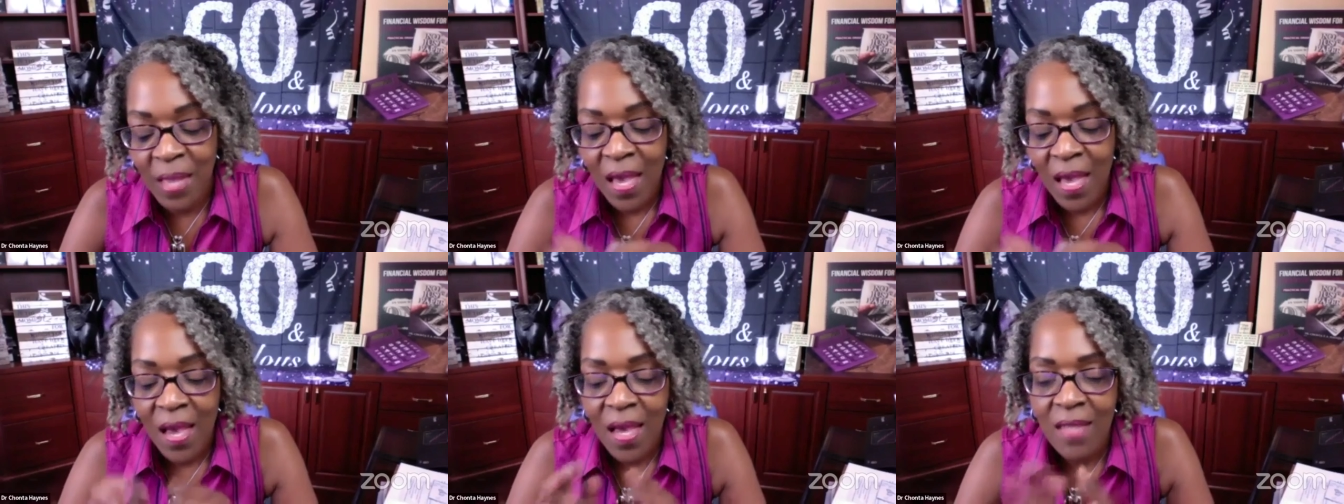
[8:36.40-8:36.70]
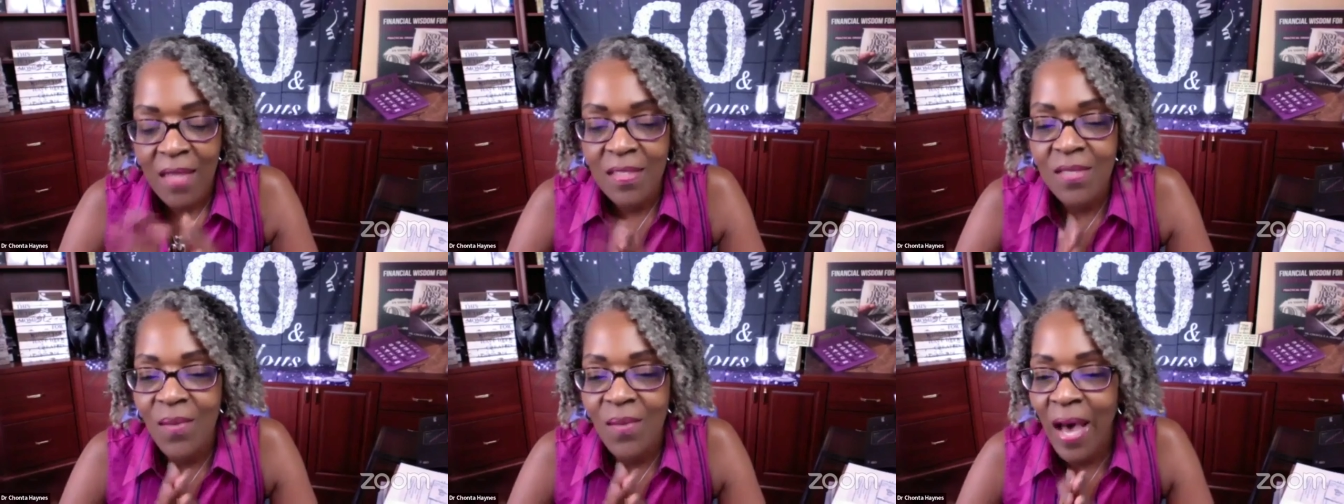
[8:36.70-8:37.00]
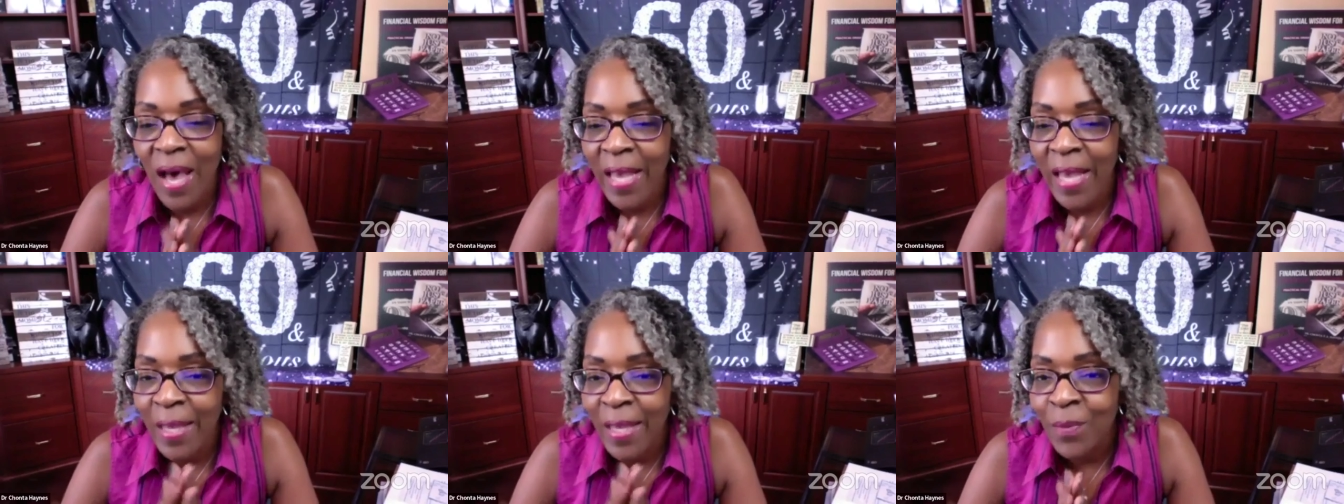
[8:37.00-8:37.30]
And so
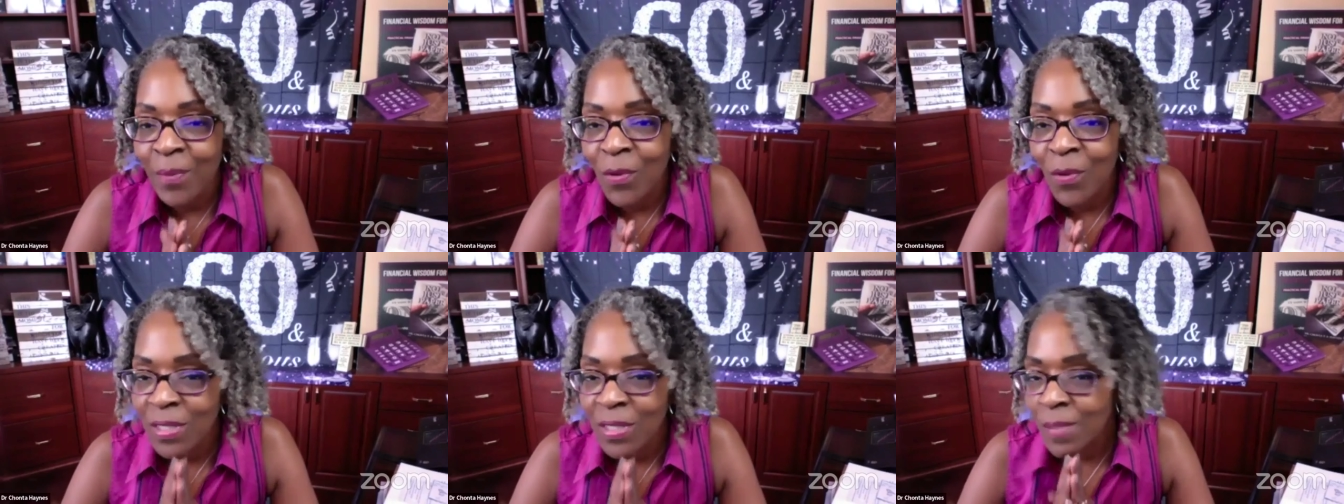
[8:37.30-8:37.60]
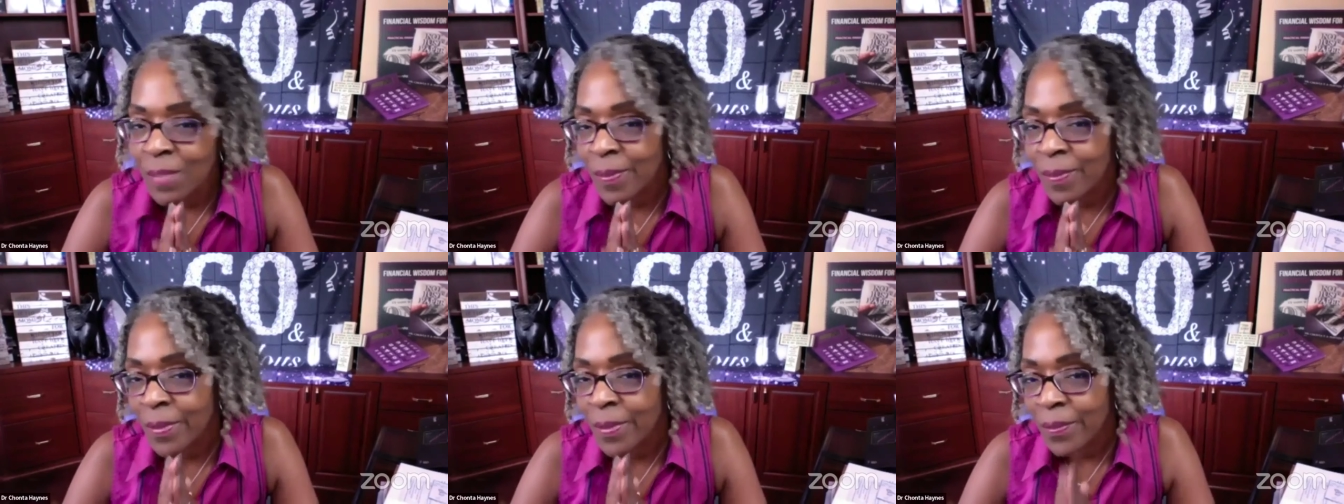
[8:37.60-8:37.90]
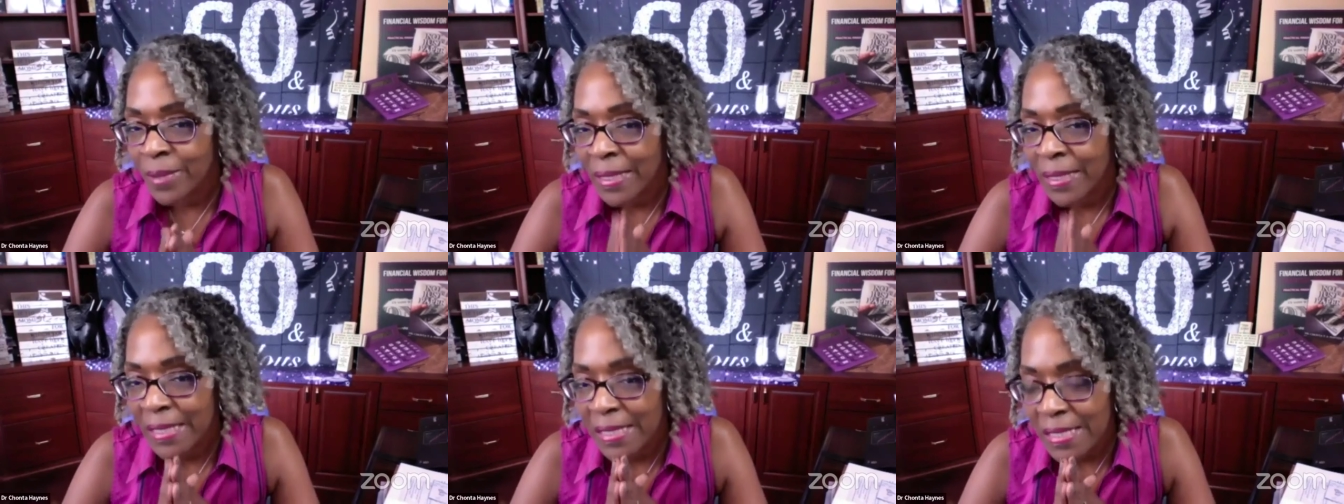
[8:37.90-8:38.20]
I am going to be
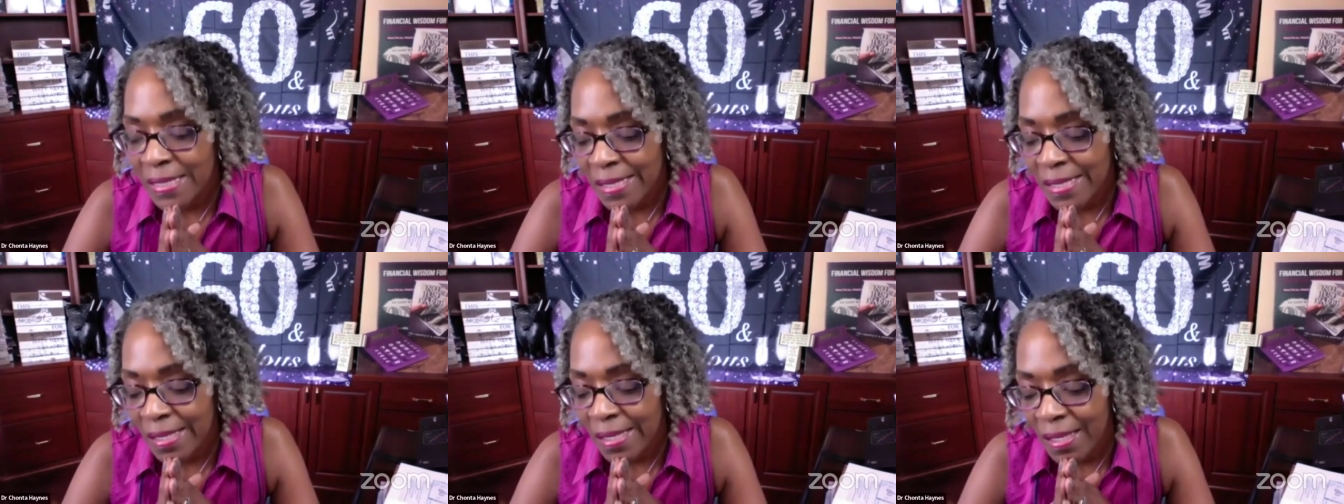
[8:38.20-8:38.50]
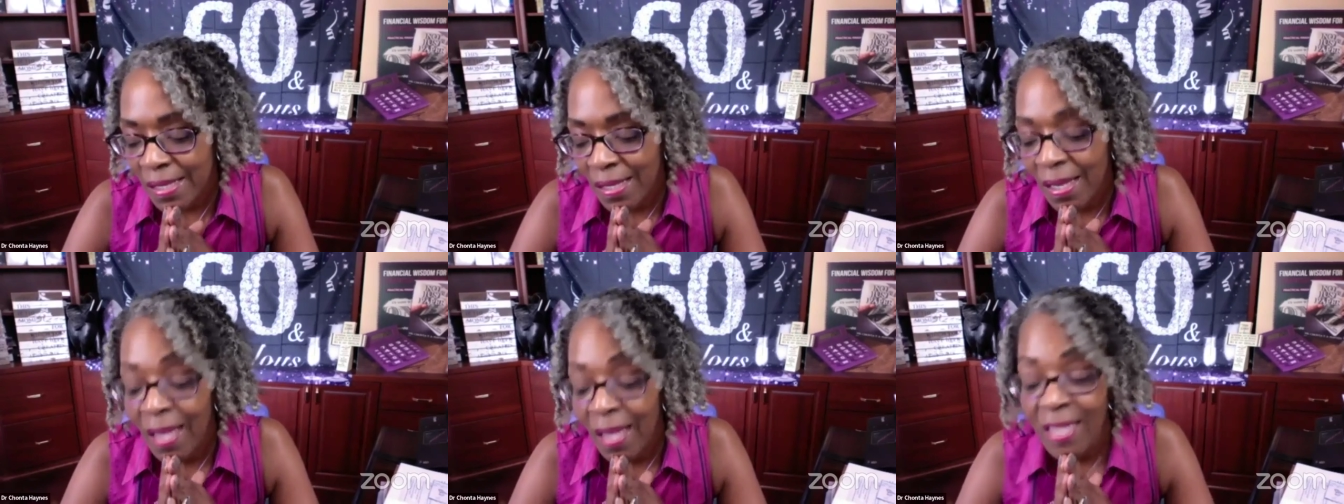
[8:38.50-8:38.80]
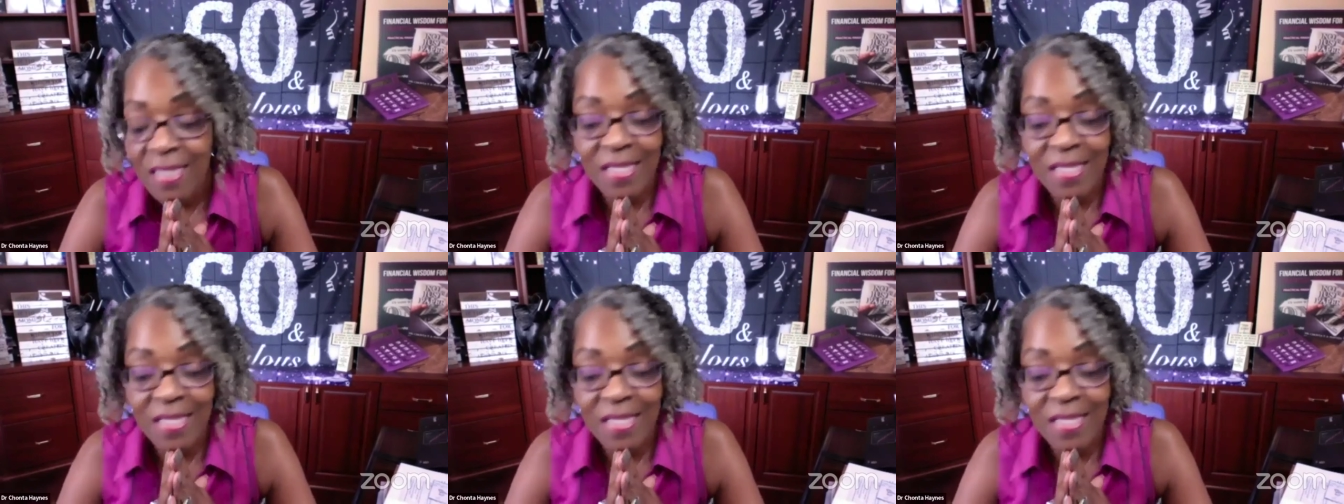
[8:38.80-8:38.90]
releasing